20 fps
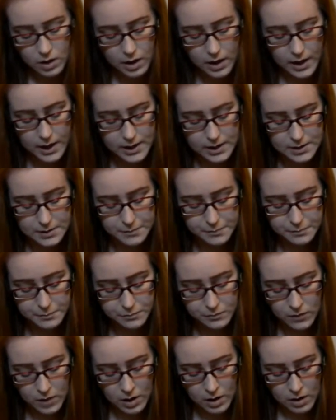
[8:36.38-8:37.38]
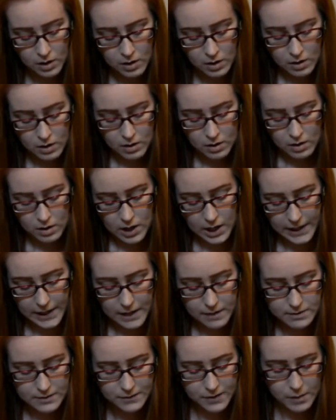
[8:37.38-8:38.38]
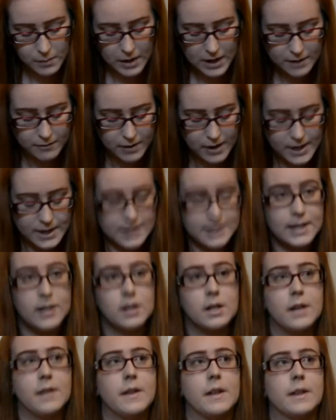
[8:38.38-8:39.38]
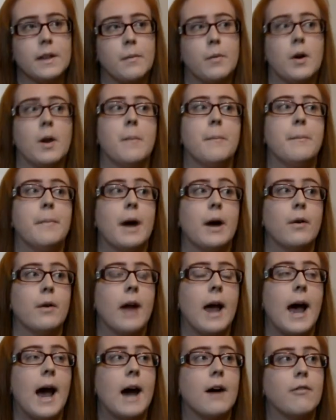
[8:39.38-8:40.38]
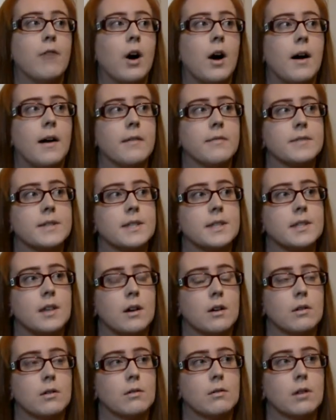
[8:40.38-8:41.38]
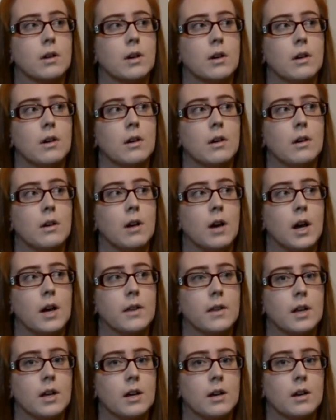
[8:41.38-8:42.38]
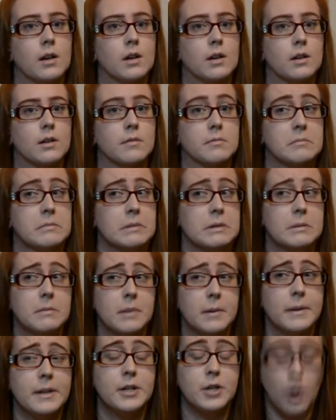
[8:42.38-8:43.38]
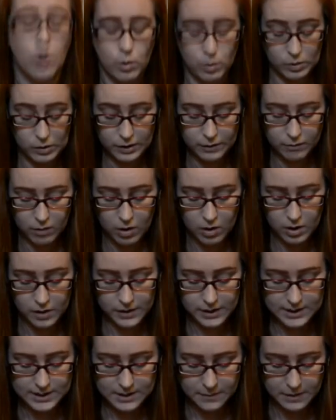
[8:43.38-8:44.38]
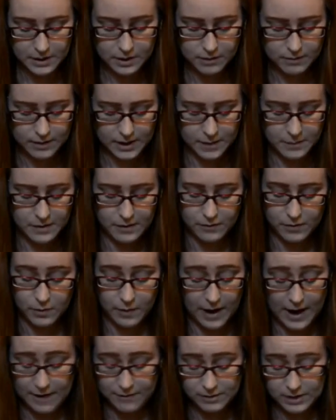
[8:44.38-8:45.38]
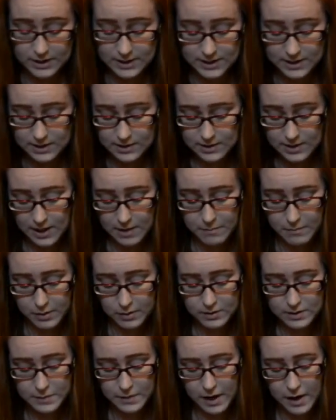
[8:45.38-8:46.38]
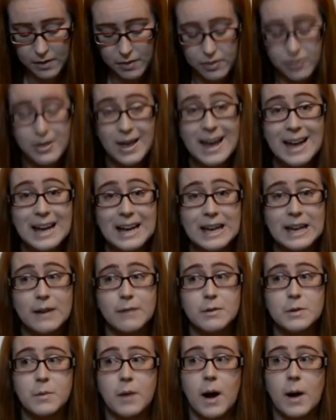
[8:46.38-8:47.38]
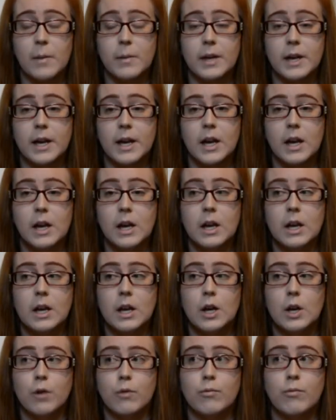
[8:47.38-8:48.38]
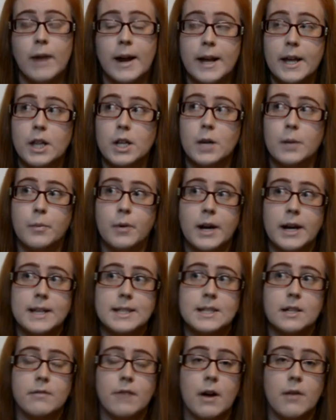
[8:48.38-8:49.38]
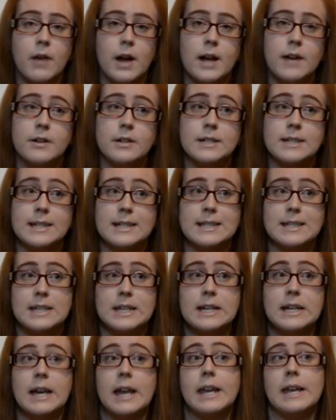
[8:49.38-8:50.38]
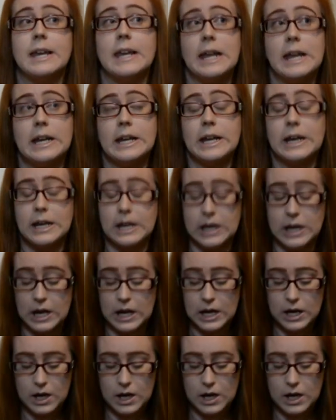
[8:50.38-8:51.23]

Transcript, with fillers: um, and that was for a Black Friday sale, and I think they were about half off, so I think... Maybe I'm totally wrong on this. Somebody correct me if you have these same boots, but I think it was probably regular price around one hundred sixty Canadian,